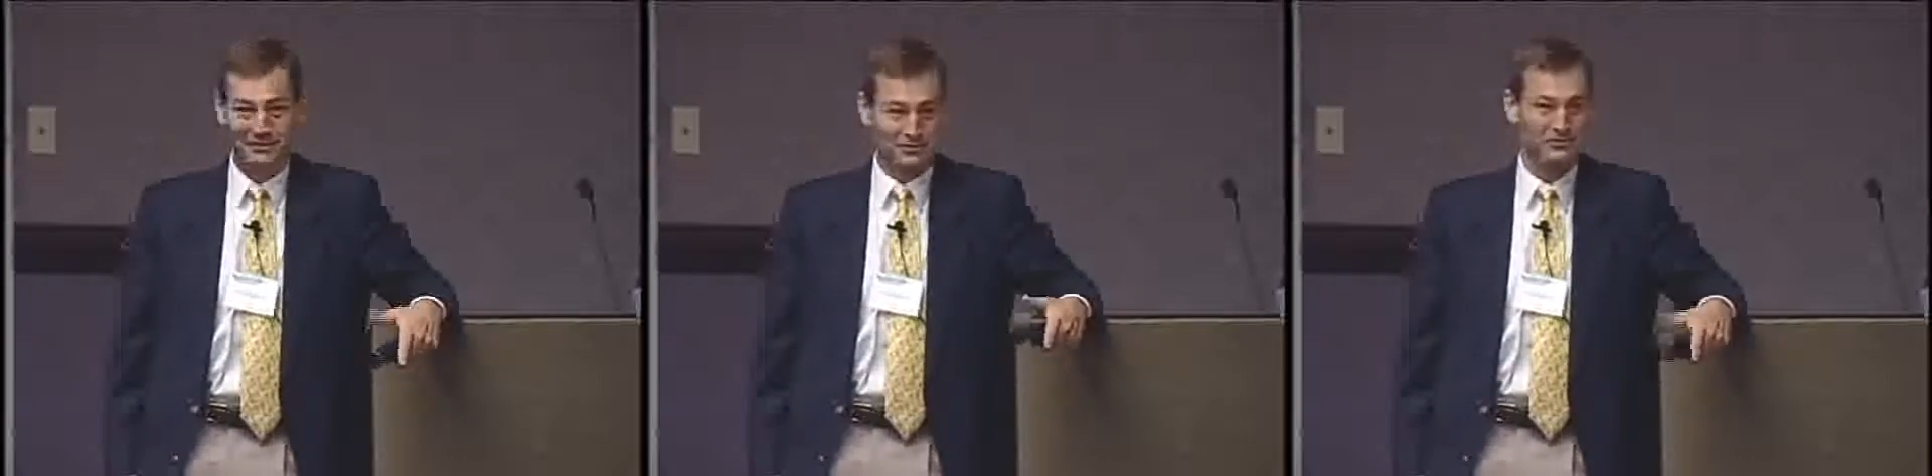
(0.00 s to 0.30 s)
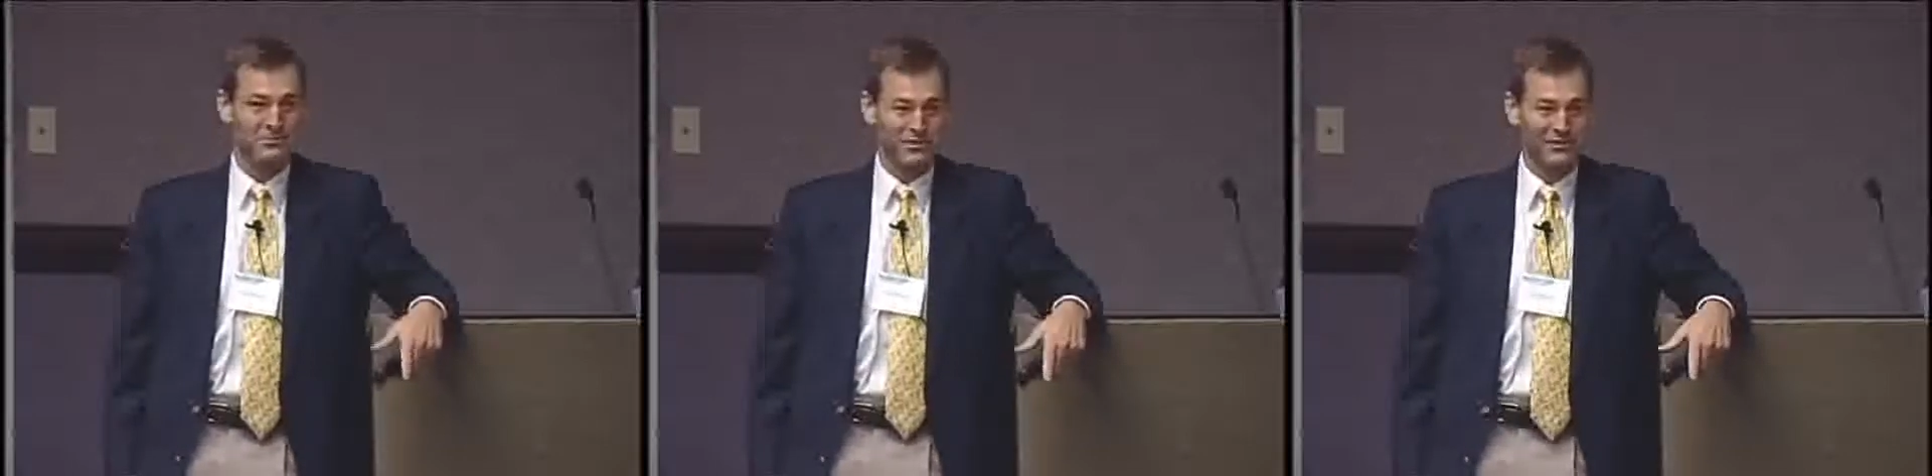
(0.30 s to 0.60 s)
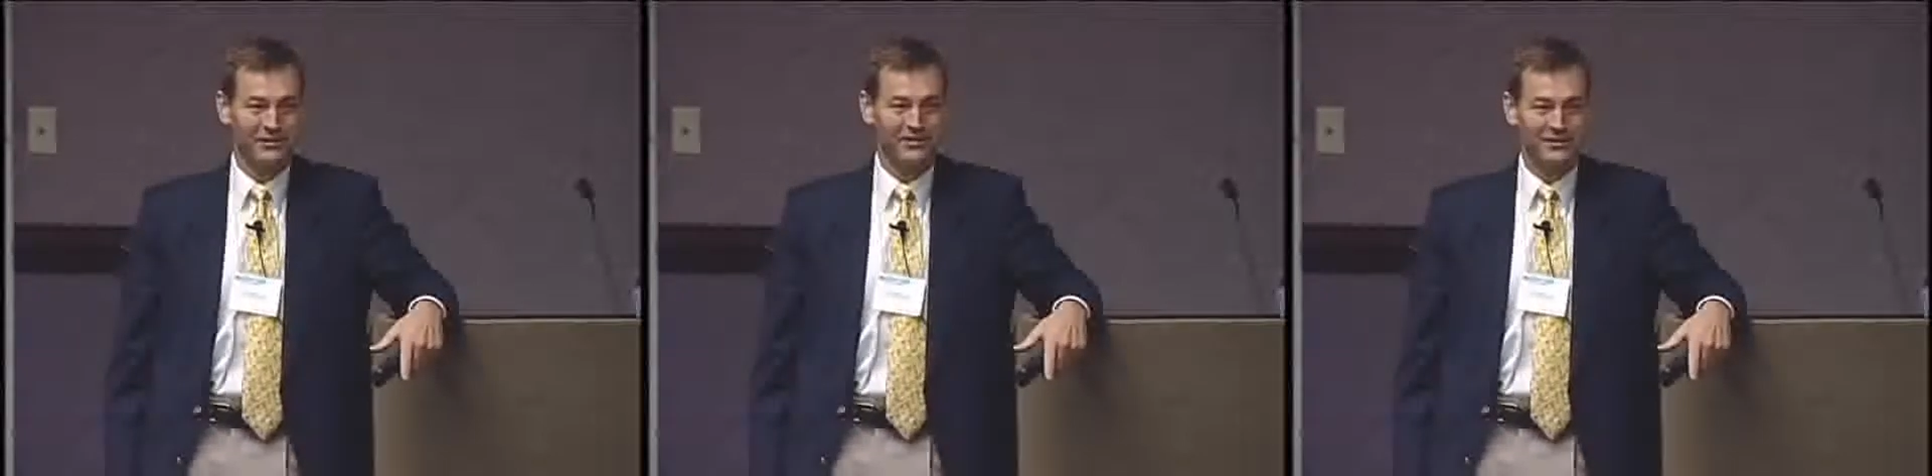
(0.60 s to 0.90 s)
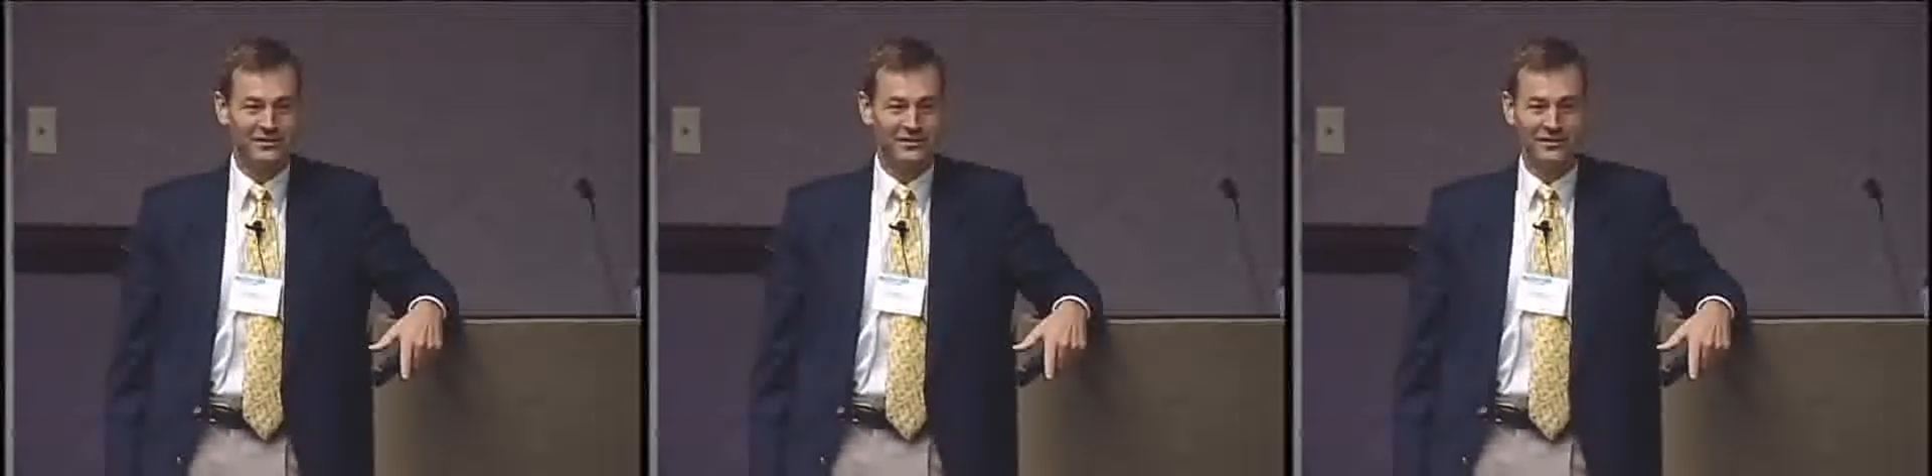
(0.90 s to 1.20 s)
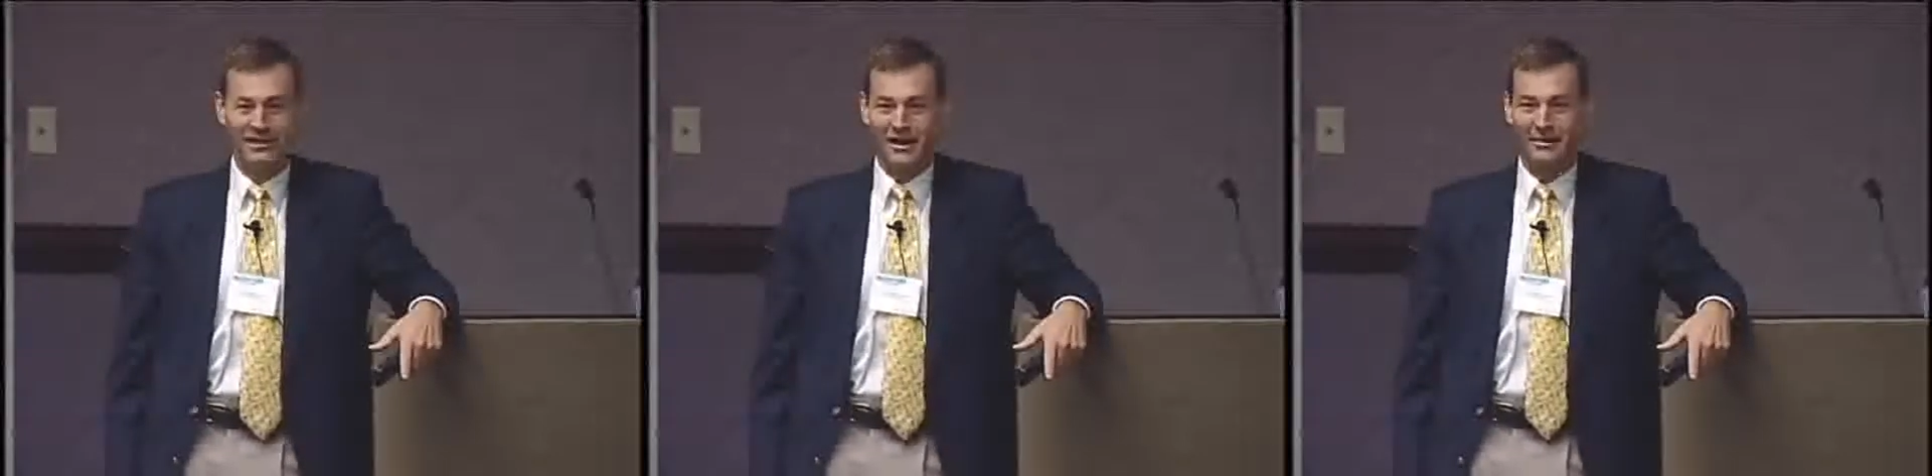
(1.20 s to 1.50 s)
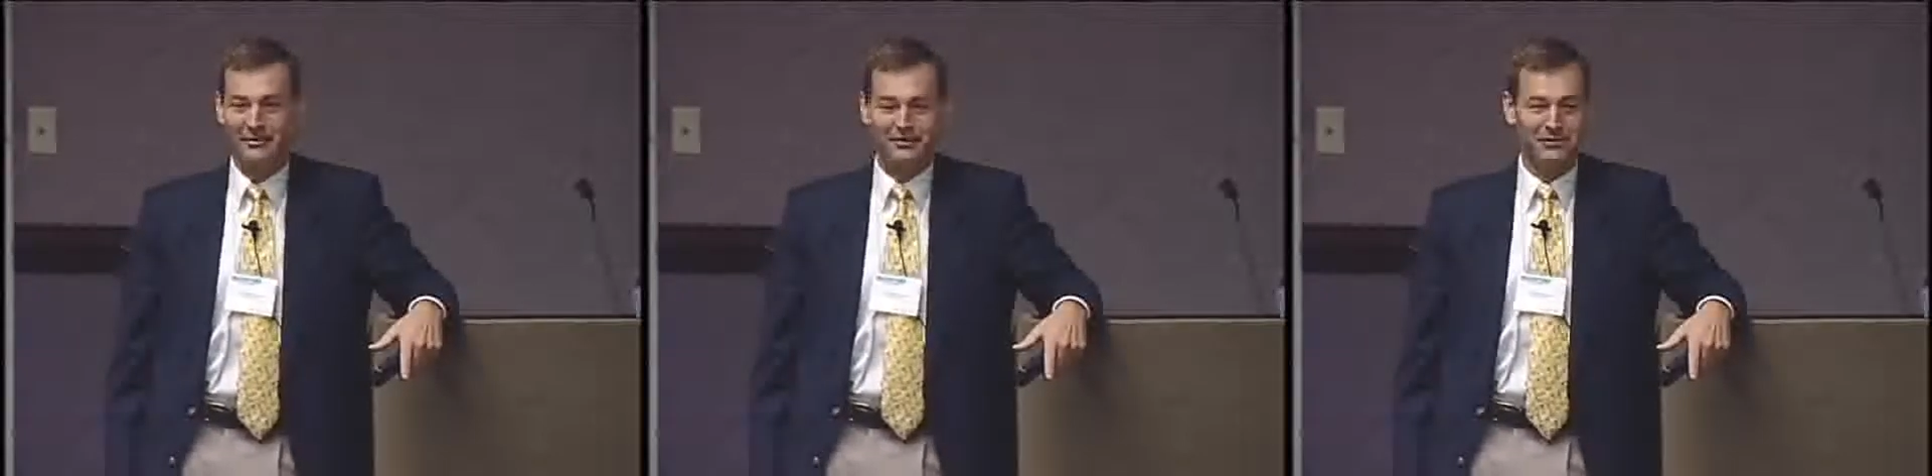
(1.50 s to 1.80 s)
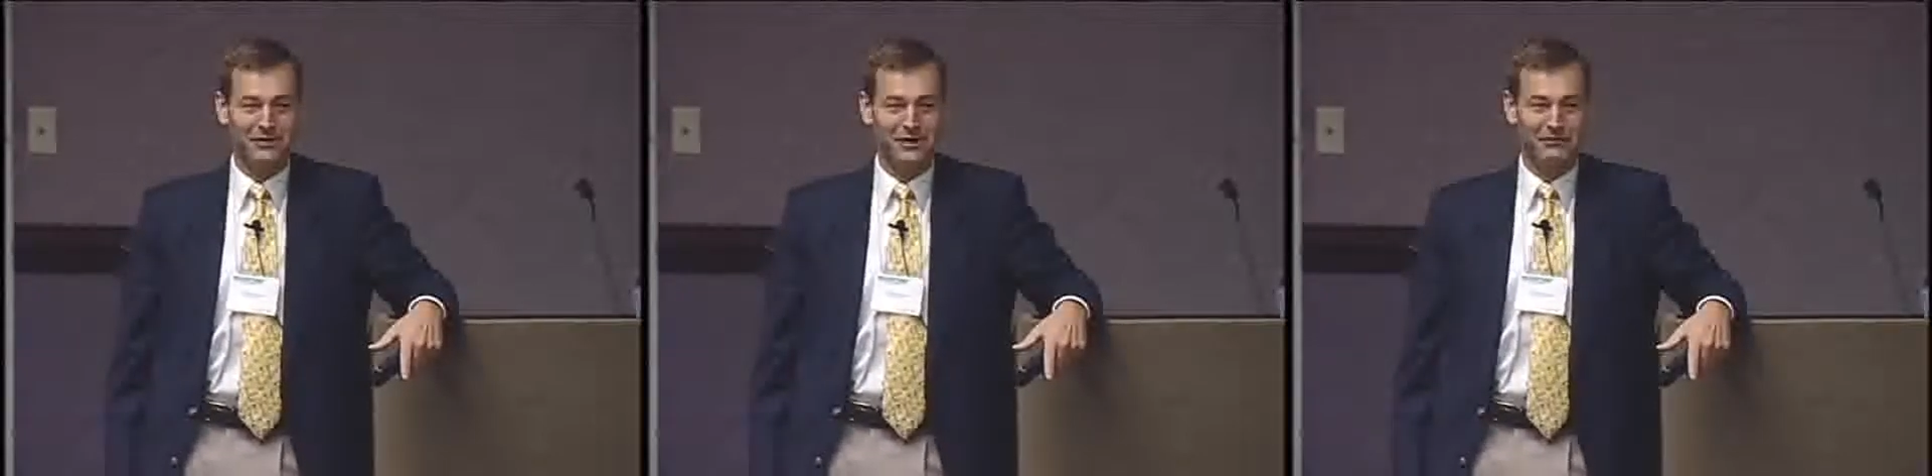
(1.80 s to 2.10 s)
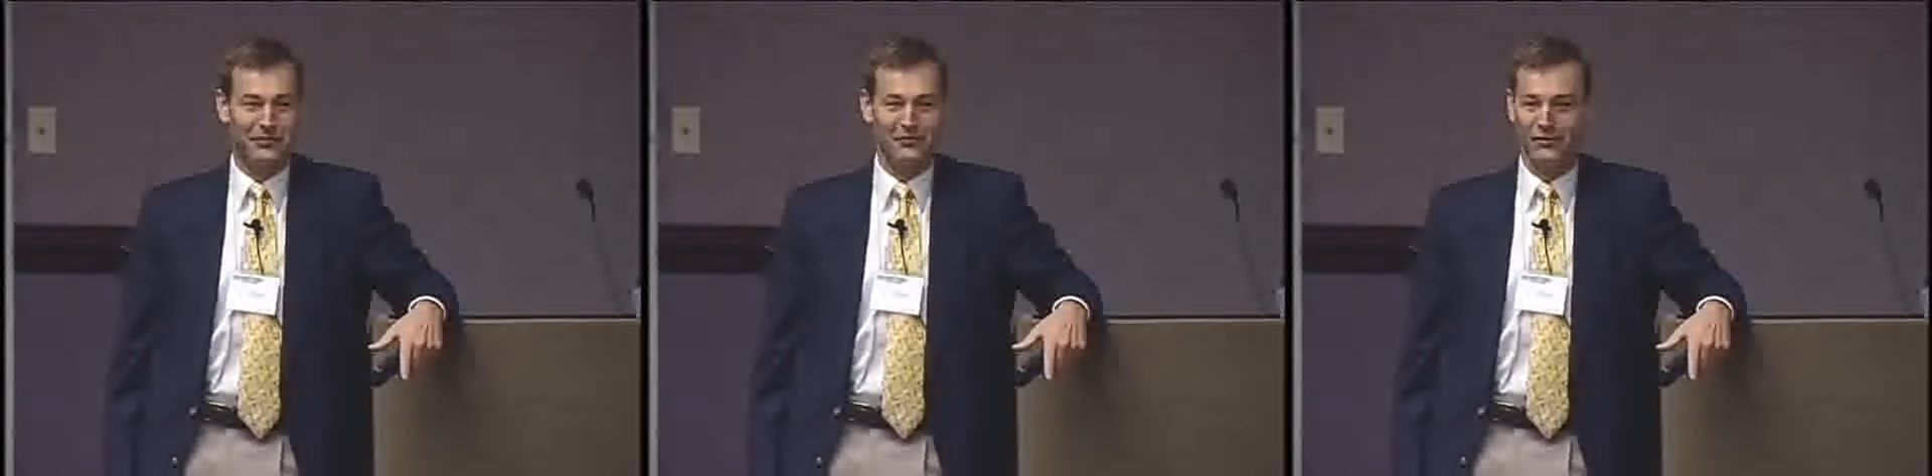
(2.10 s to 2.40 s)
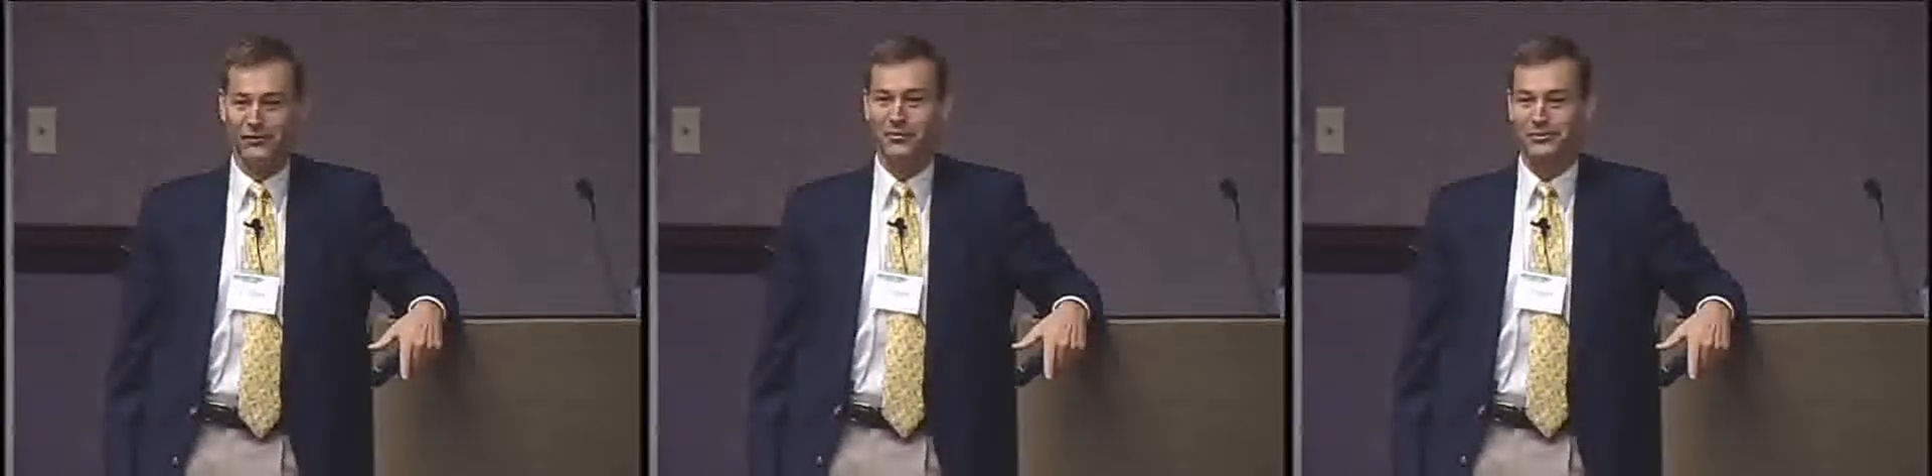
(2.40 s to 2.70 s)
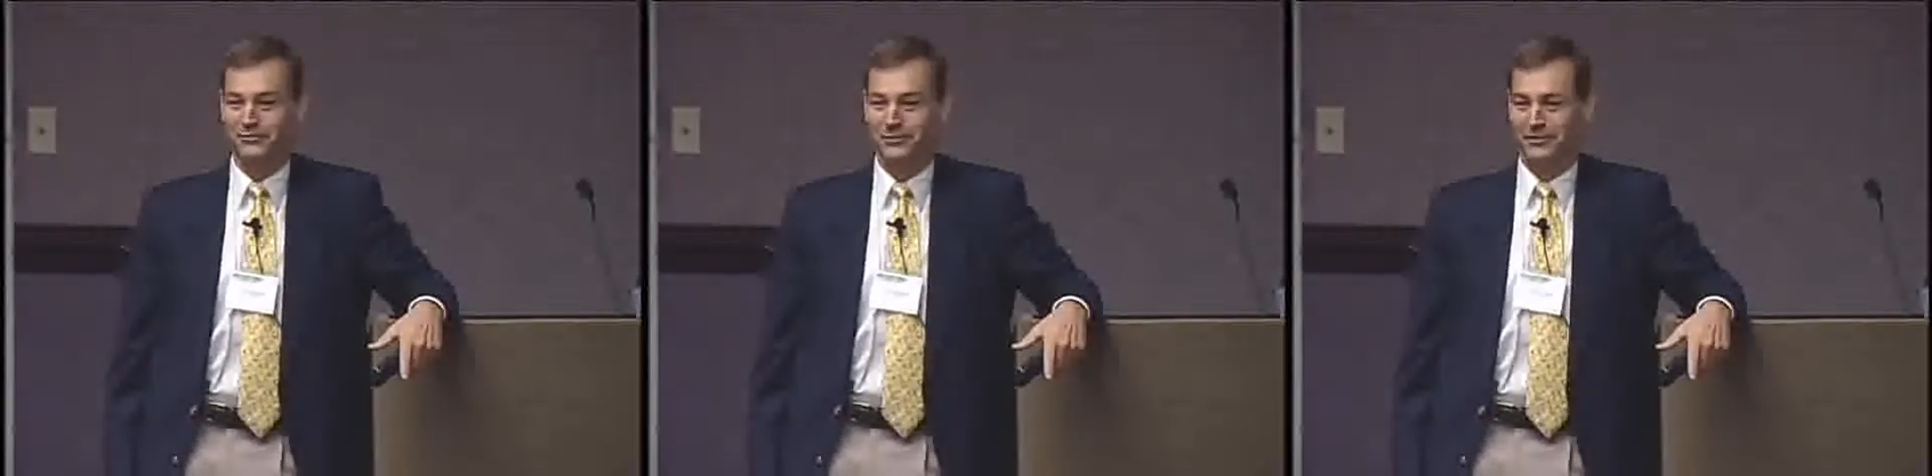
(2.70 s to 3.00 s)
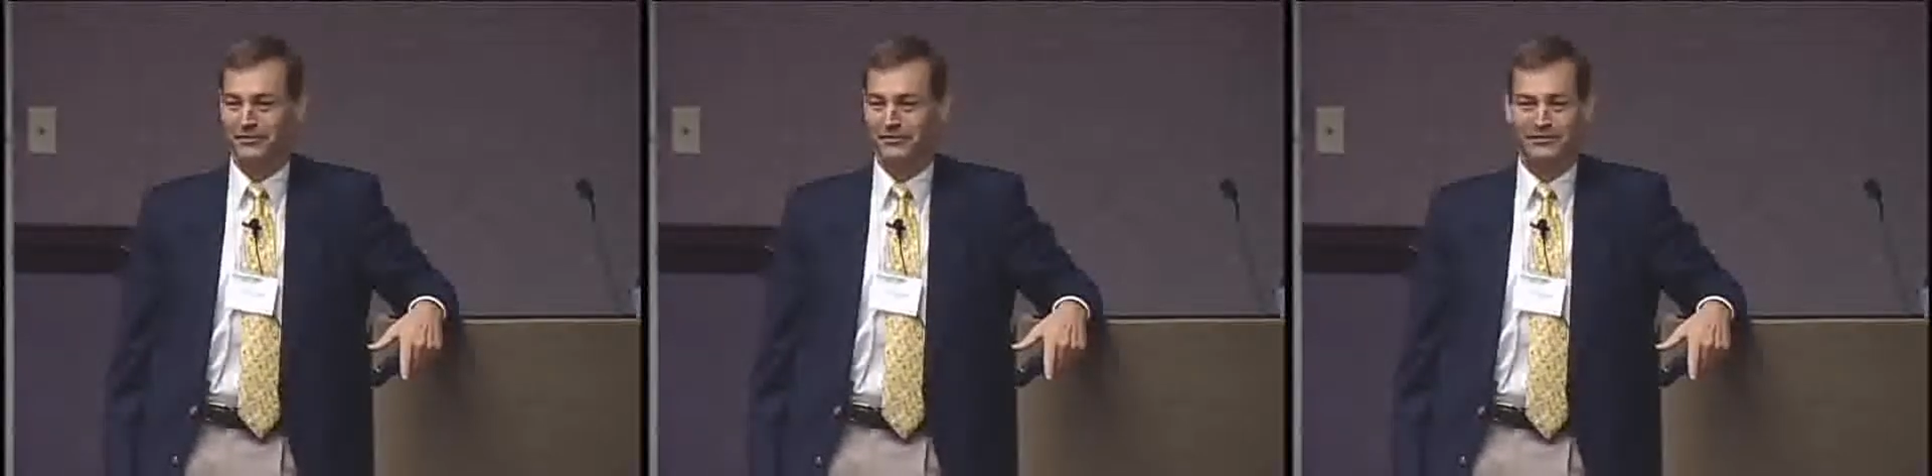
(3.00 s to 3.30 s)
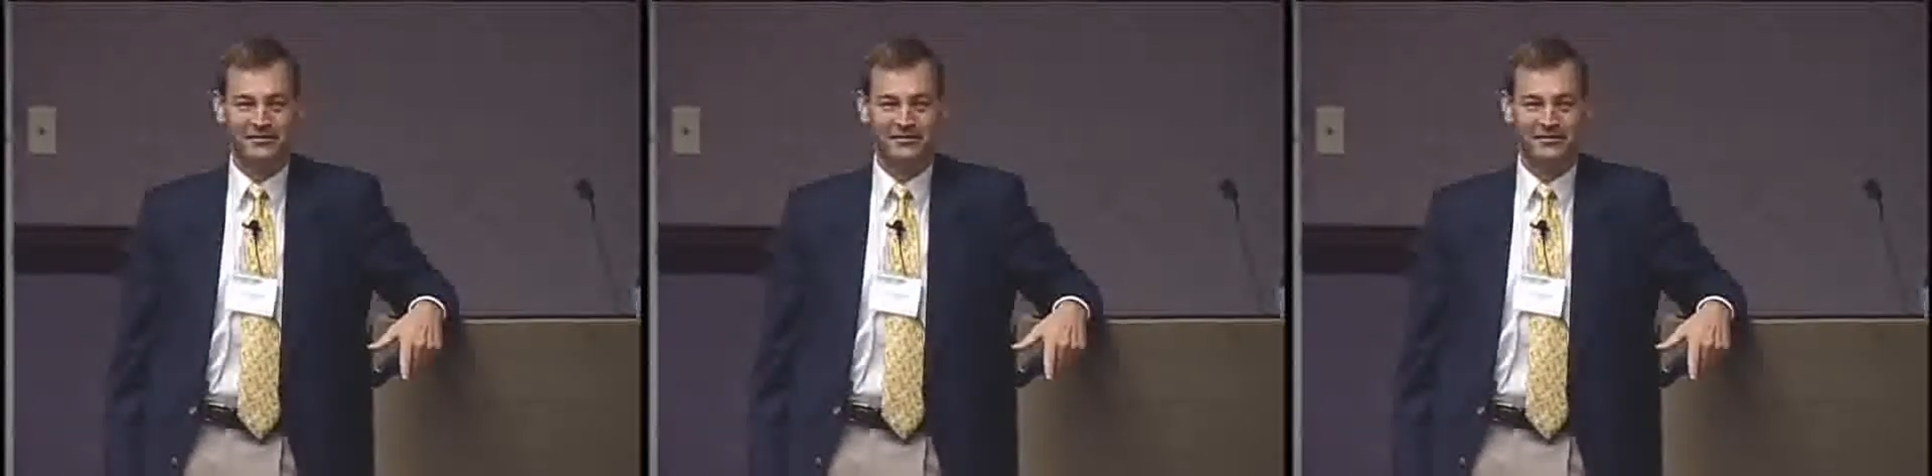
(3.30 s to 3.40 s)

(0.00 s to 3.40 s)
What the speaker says: It's pretty good. How many of you have ever ordered one?